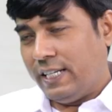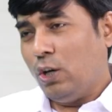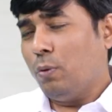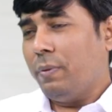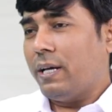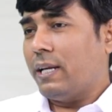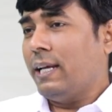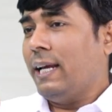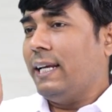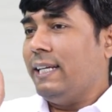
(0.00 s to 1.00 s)

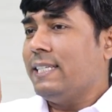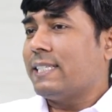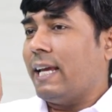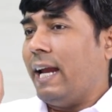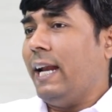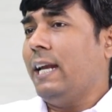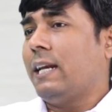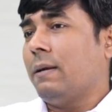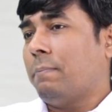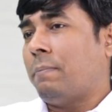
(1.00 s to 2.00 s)
Telomere is
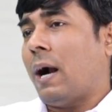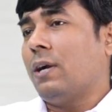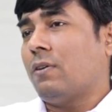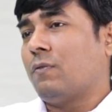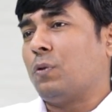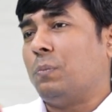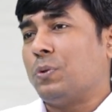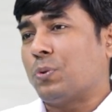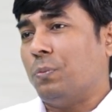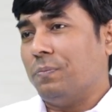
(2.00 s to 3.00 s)
end part of
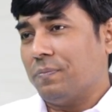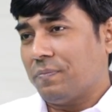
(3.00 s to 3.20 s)
chromosome.